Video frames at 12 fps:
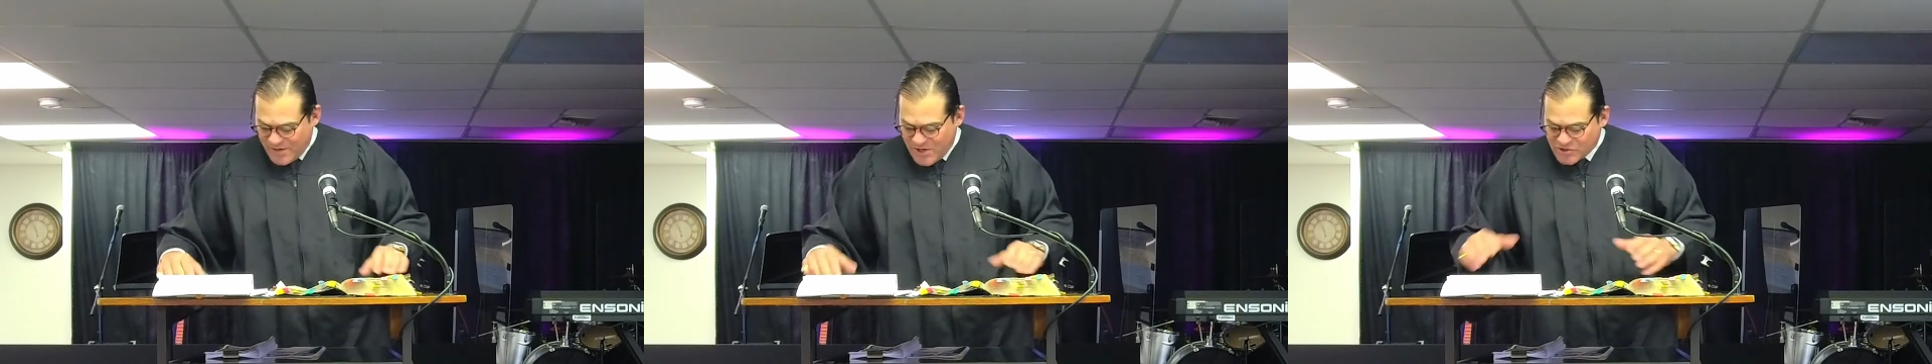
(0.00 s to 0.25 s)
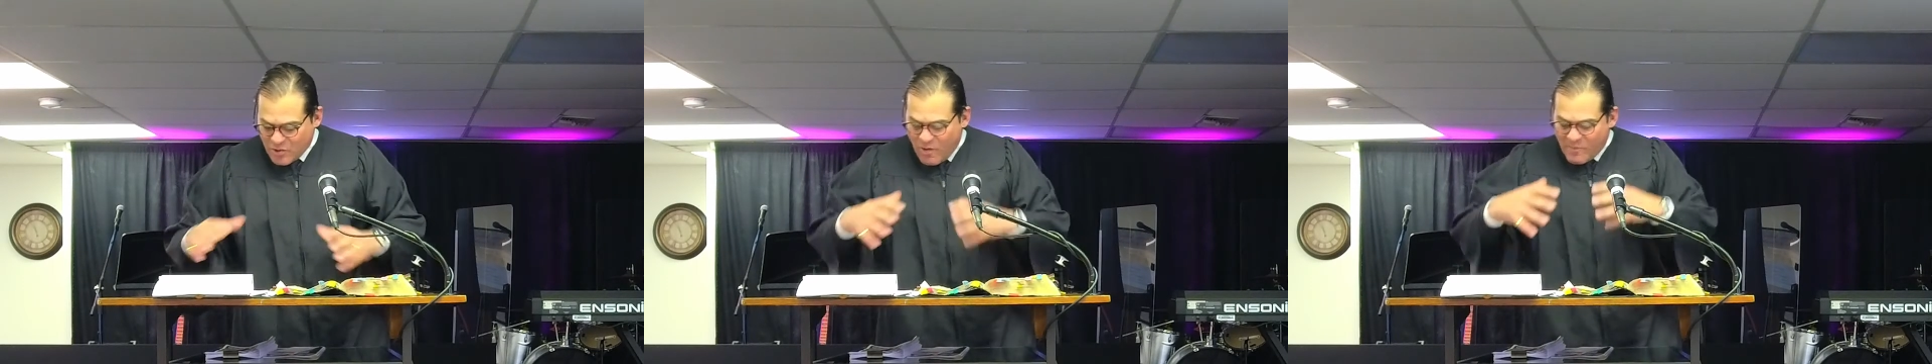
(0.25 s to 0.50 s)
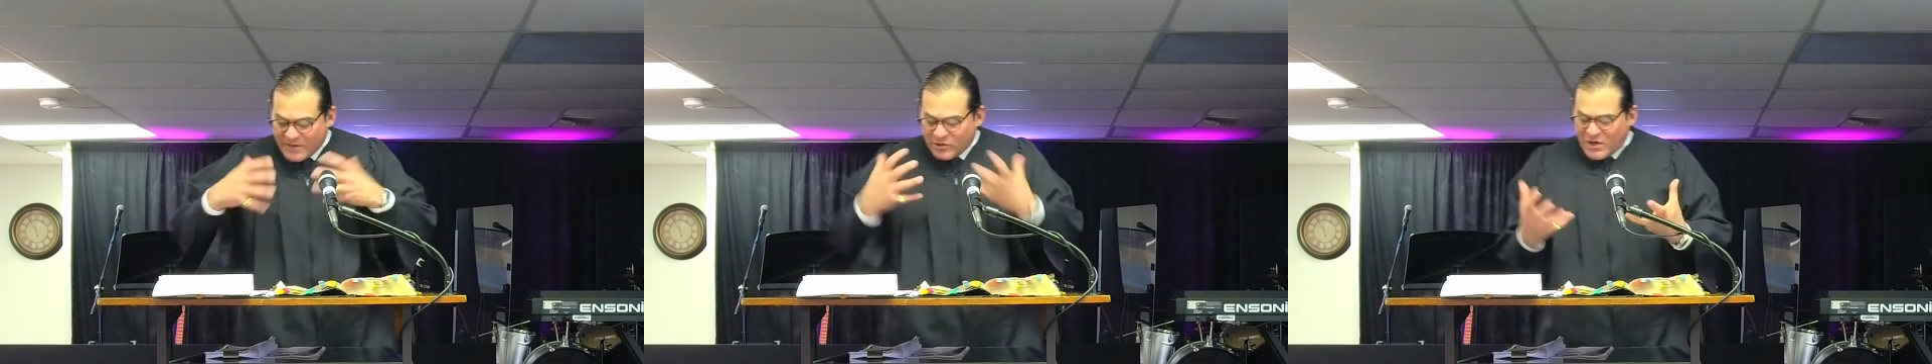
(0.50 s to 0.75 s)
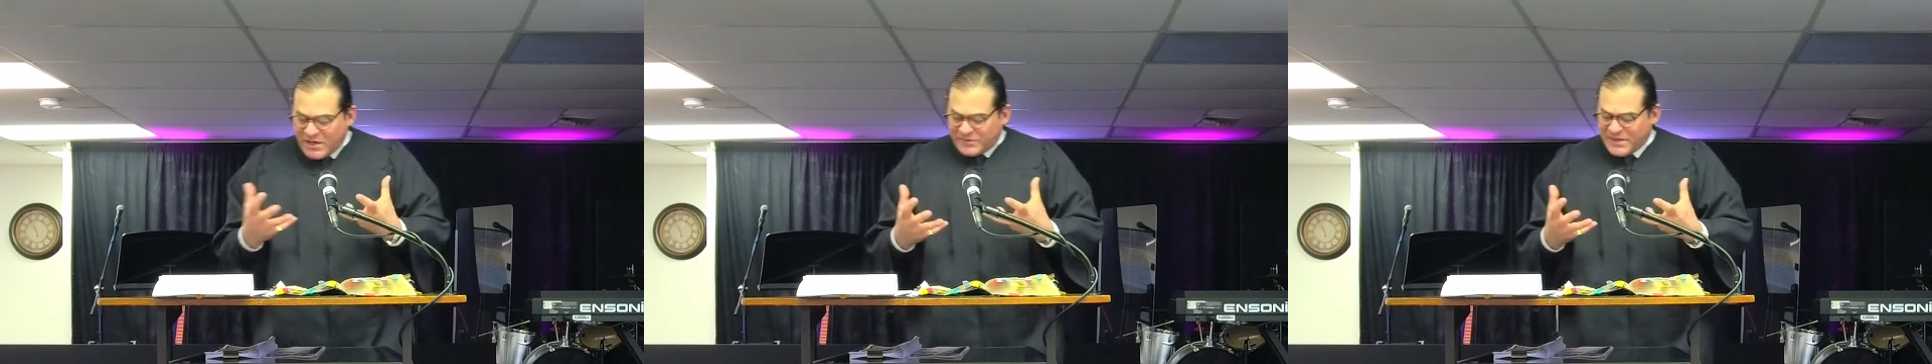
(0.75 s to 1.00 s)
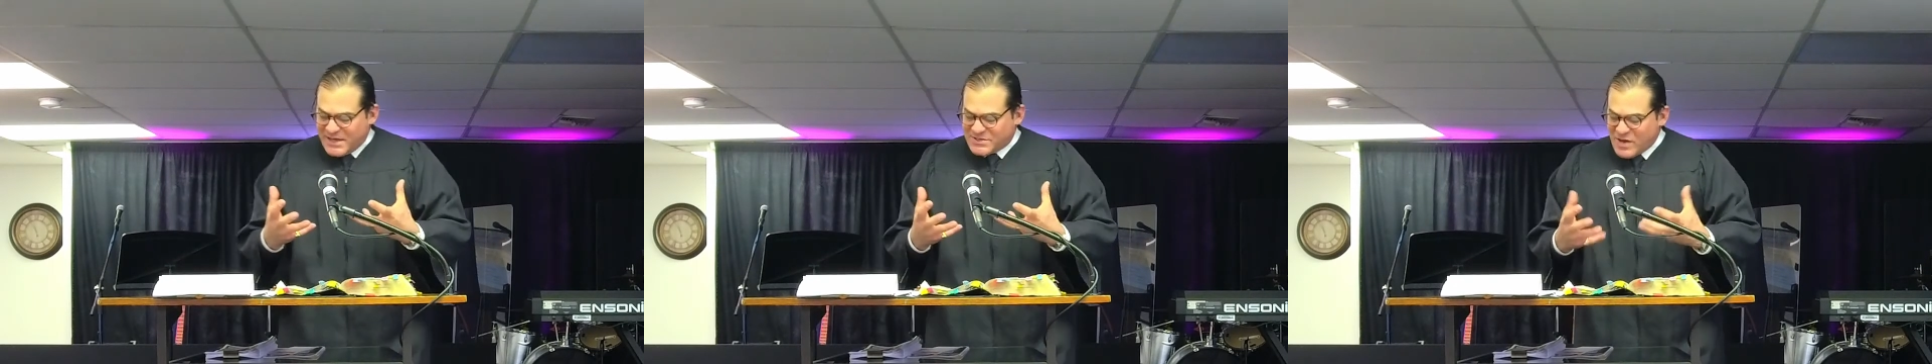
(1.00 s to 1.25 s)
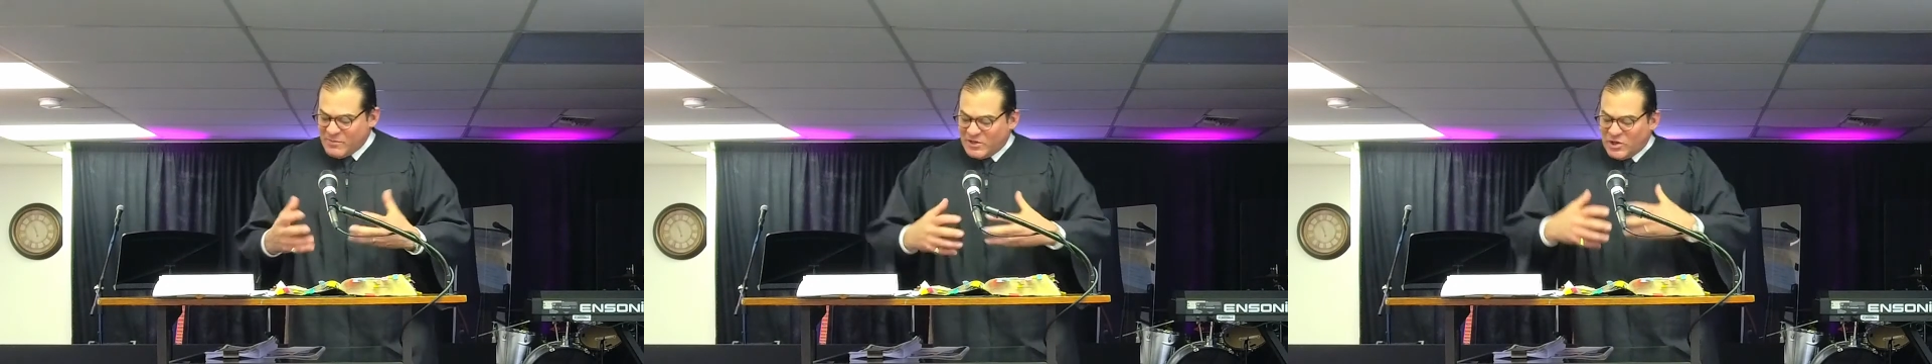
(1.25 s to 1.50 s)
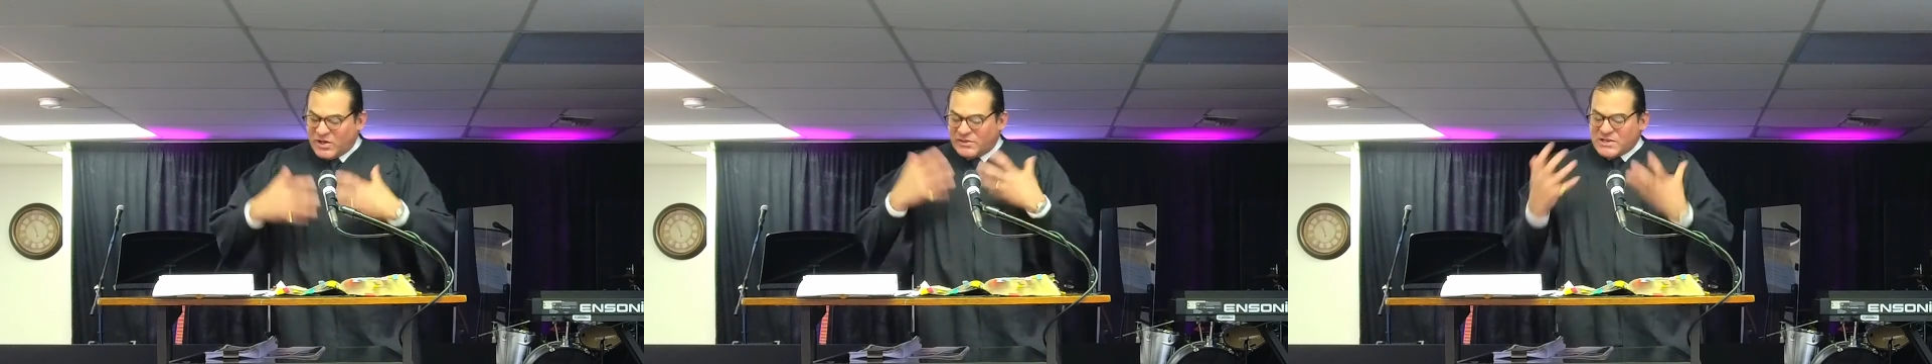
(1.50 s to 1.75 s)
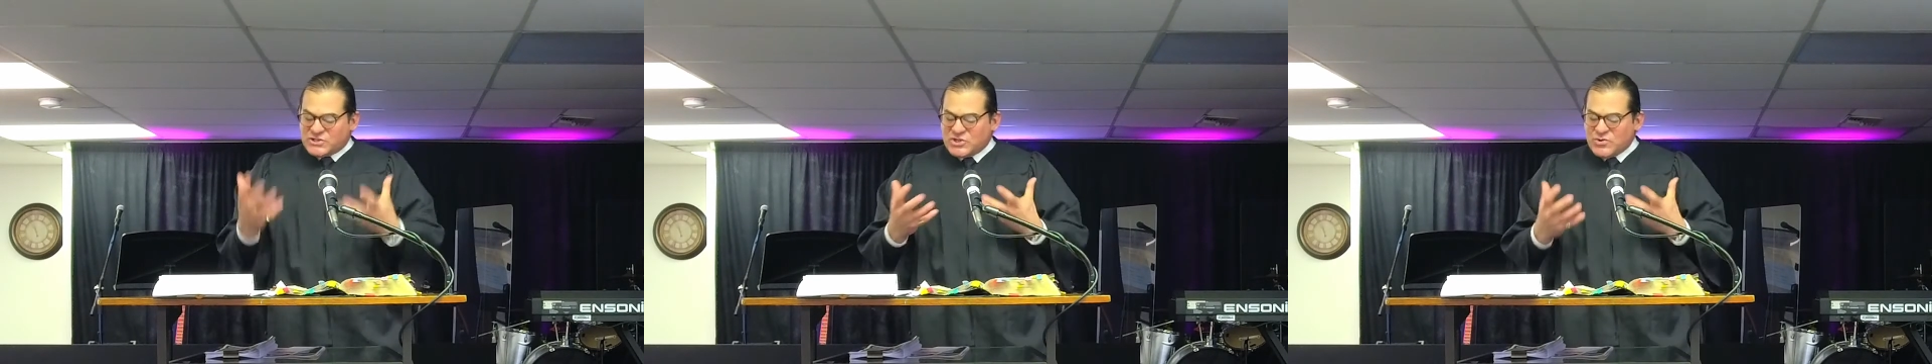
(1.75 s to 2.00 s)
So when we look at this and we look at
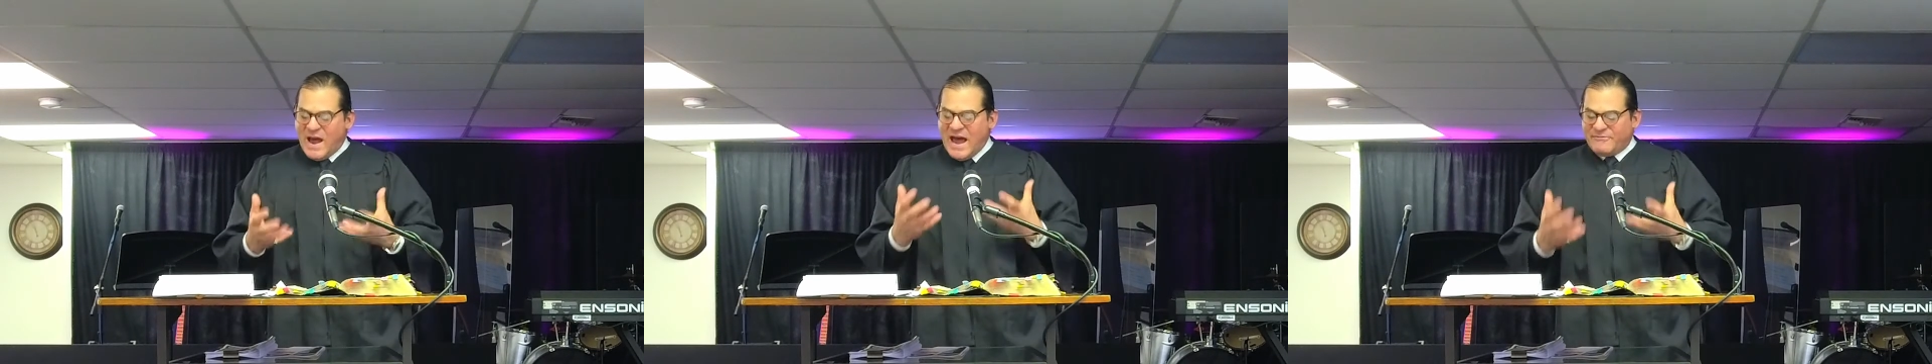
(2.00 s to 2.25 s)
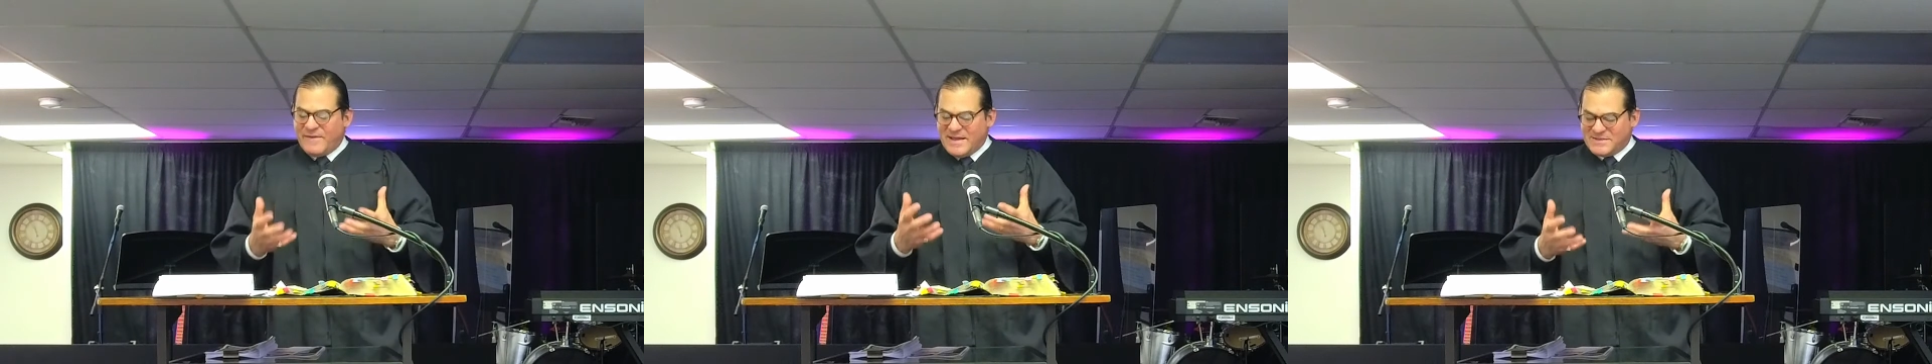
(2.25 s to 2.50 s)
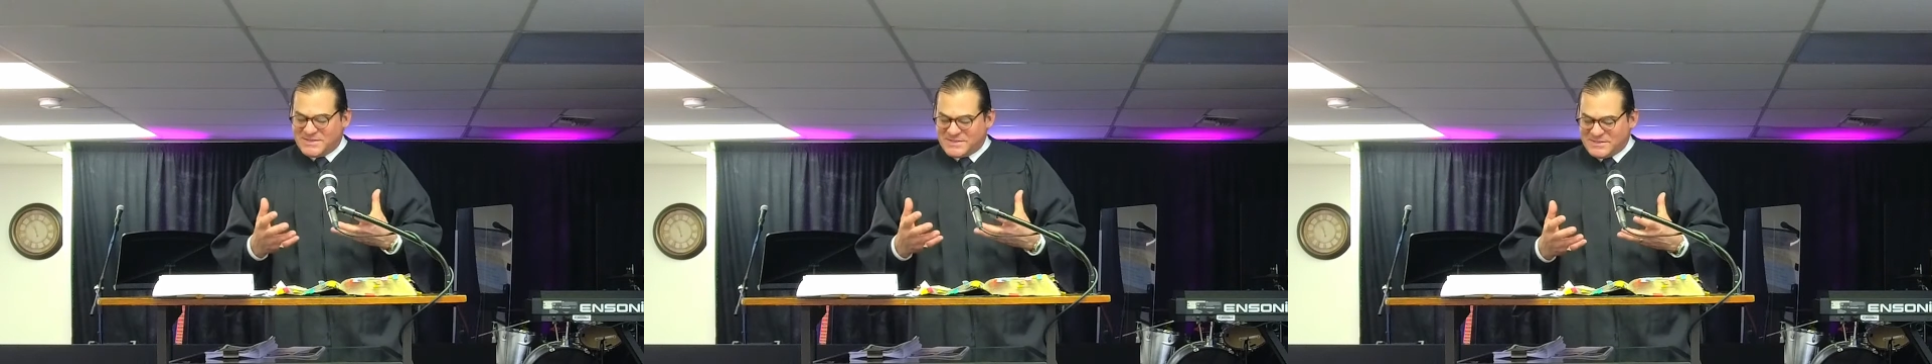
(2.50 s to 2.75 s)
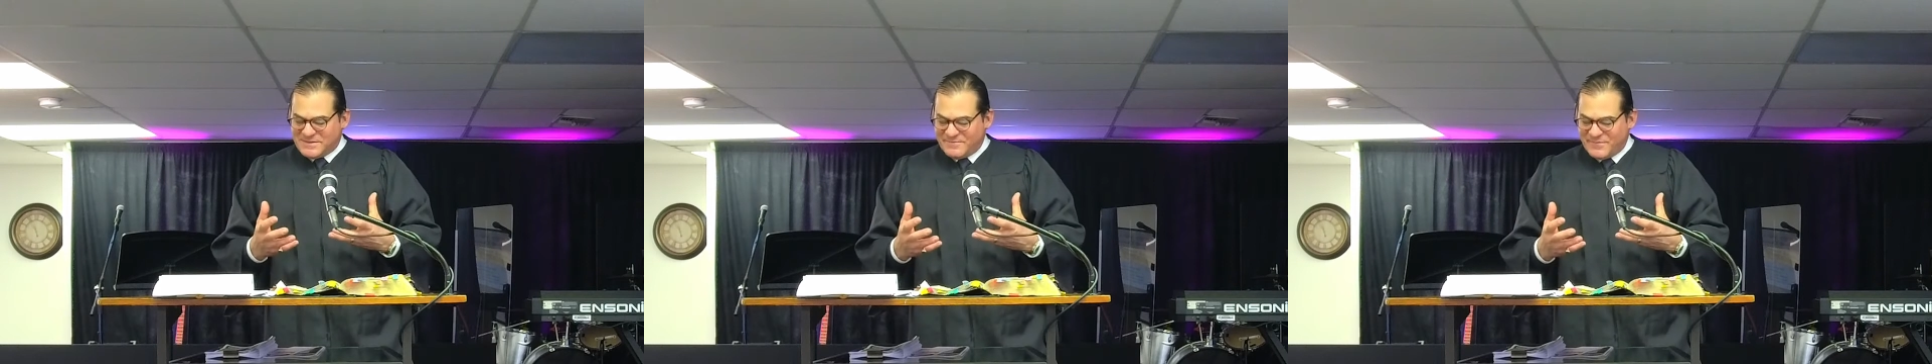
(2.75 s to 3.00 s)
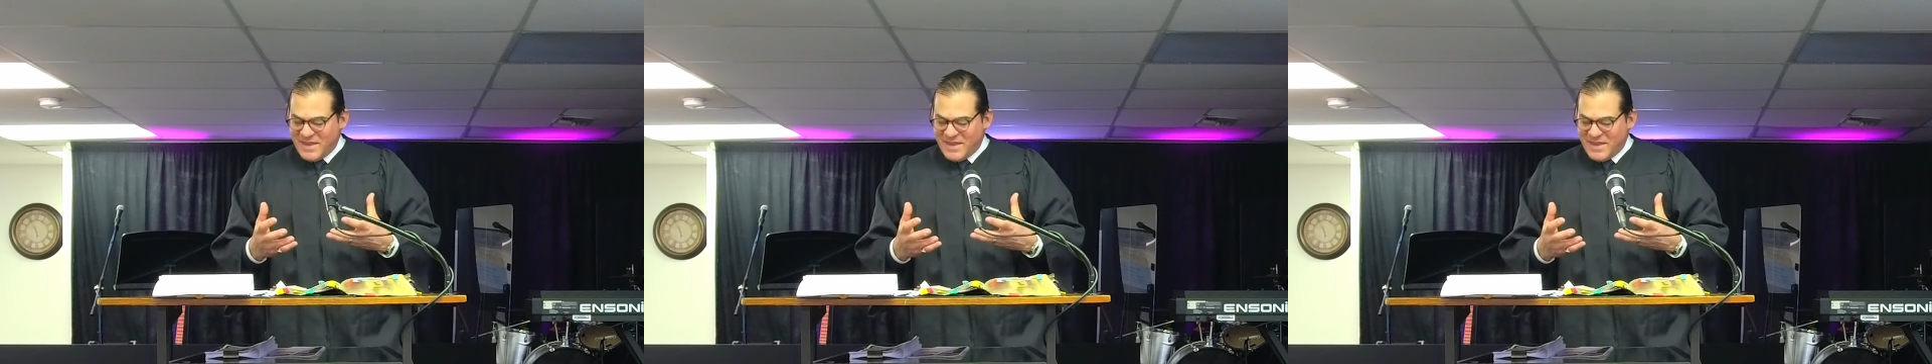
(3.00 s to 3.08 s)
these two Advents